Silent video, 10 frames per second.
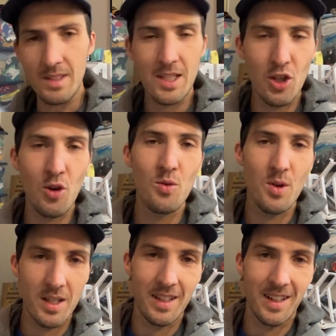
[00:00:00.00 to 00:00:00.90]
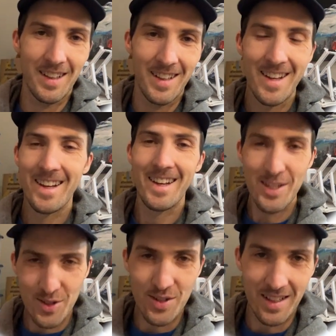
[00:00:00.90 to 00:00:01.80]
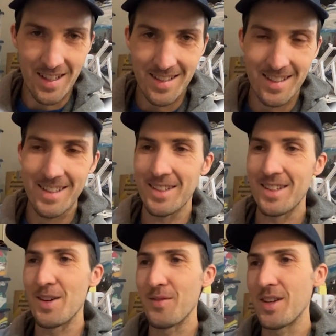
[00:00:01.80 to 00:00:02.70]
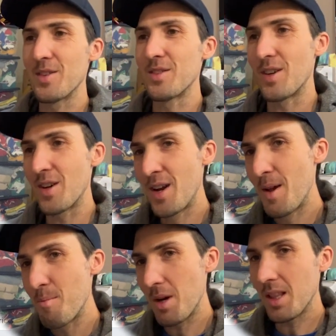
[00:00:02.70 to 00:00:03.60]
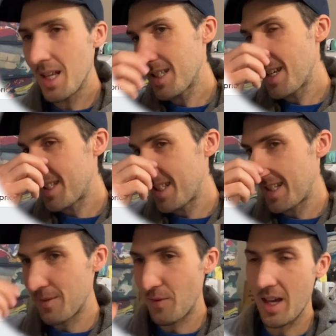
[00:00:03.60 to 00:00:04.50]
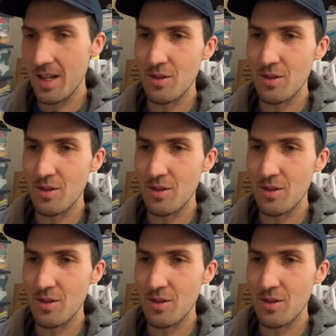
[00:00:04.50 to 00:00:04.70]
So quick little history lesson here in here of the Aerostar, but let's get to this van.